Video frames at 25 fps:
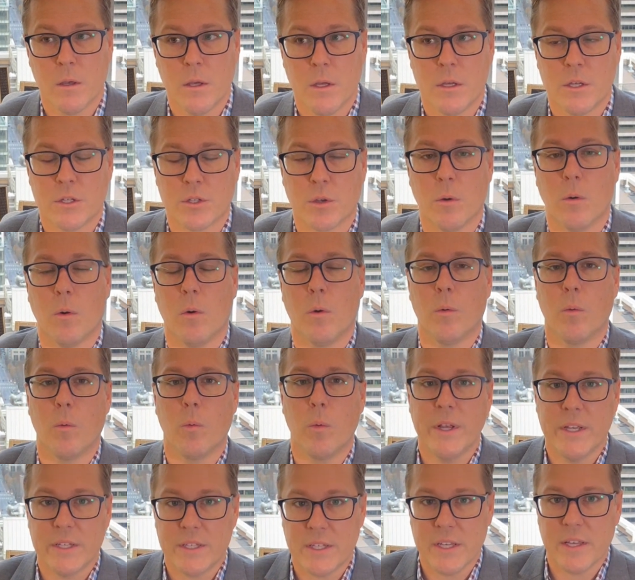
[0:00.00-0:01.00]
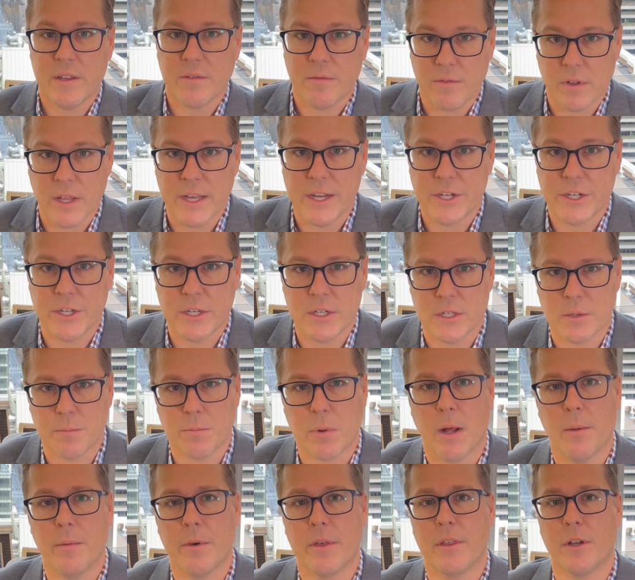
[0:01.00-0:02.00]
So we see inflation as
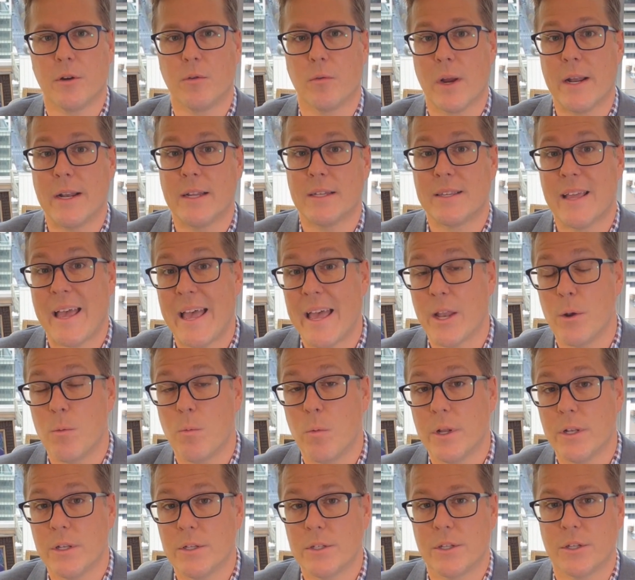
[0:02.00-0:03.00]
probably the greatest headwind